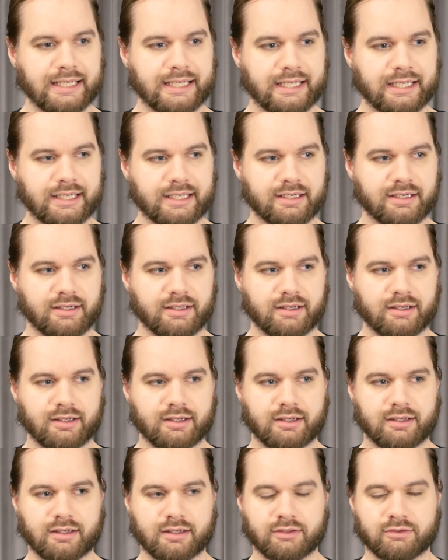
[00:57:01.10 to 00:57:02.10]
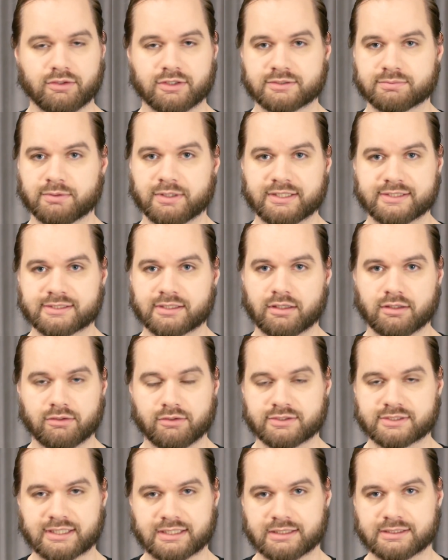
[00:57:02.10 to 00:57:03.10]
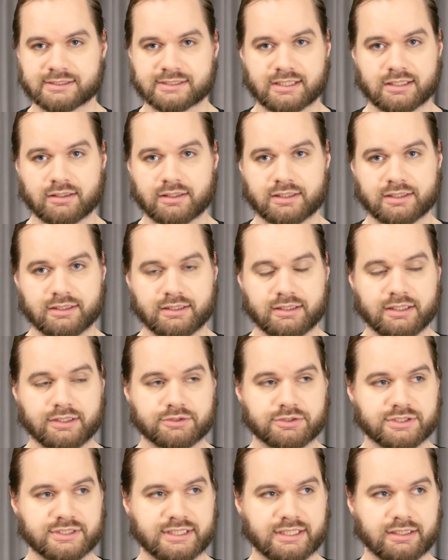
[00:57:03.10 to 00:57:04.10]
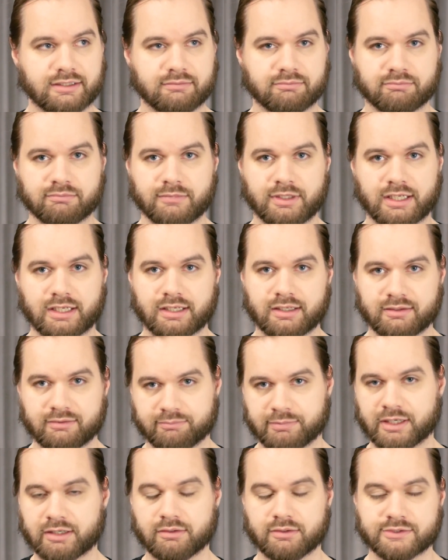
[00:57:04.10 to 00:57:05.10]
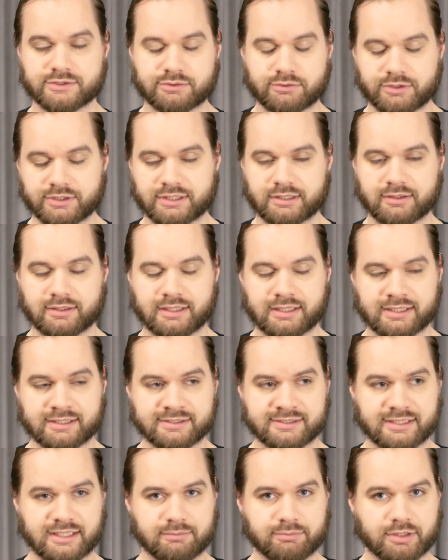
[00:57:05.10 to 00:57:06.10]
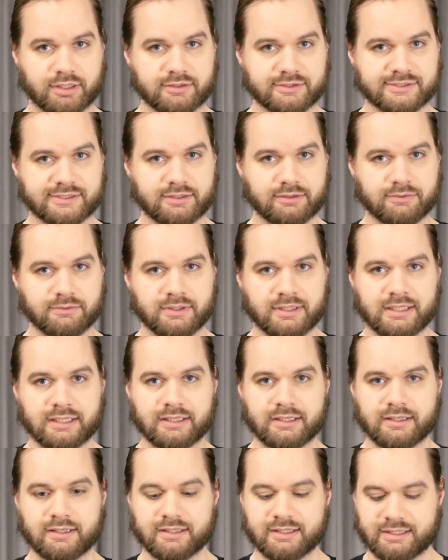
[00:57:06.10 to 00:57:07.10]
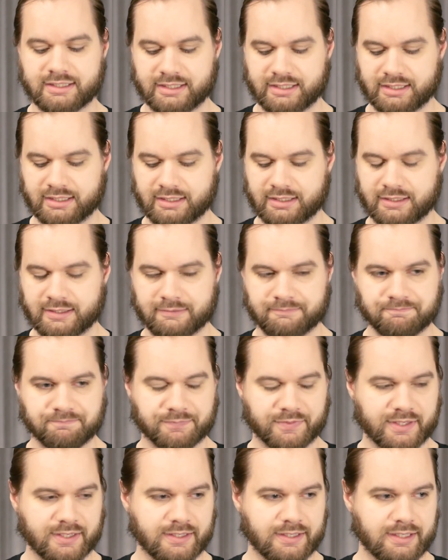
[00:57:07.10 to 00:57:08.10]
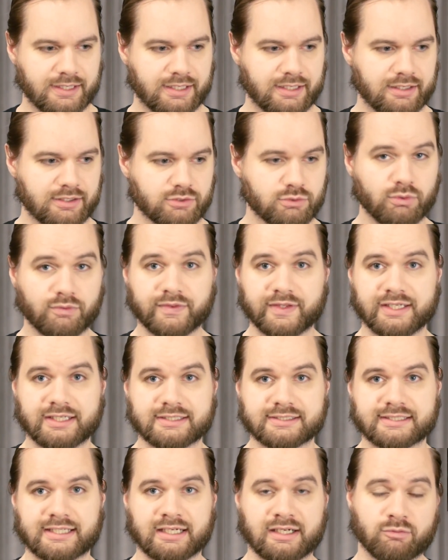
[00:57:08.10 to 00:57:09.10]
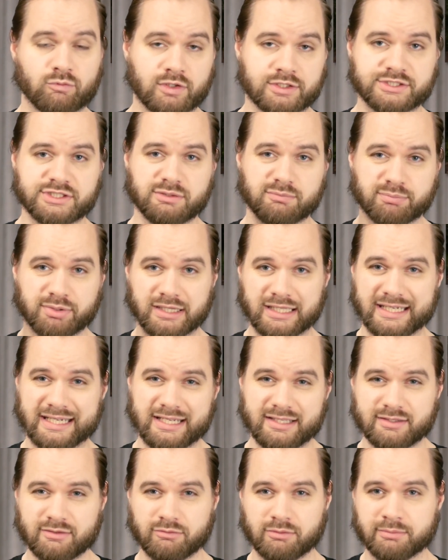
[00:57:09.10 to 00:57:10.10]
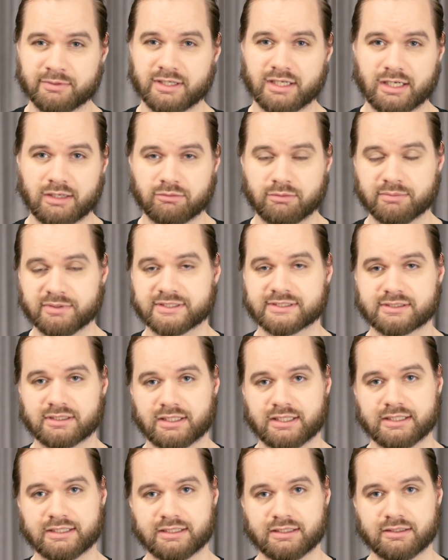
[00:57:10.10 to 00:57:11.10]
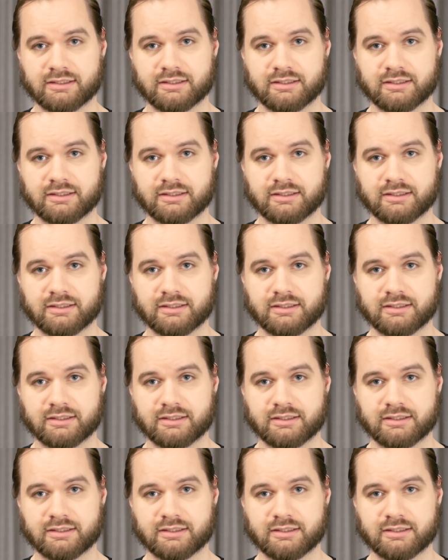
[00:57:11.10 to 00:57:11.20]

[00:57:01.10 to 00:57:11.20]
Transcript: And it looks pretty solid. Looks like it's got a lot of interesting parallel storytelling, like I said. But also the cool thing is that once you play the A Woman's Lot